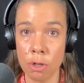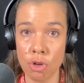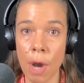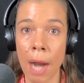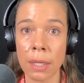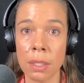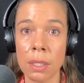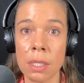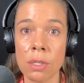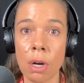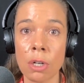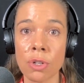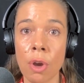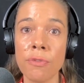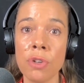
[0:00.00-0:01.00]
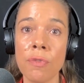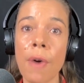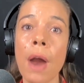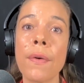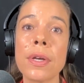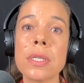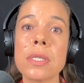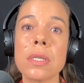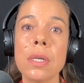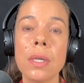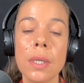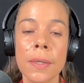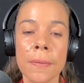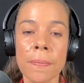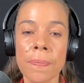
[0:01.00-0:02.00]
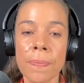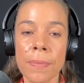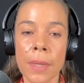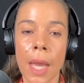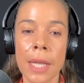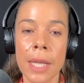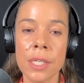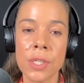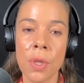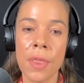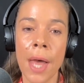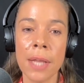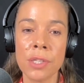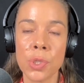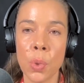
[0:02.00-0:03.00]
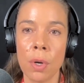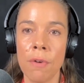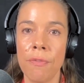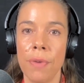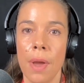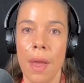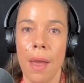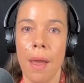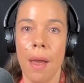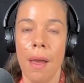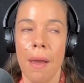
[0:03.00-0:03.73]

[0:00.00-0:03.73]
contracted the SARS-CoV-2 virus. And so that sort of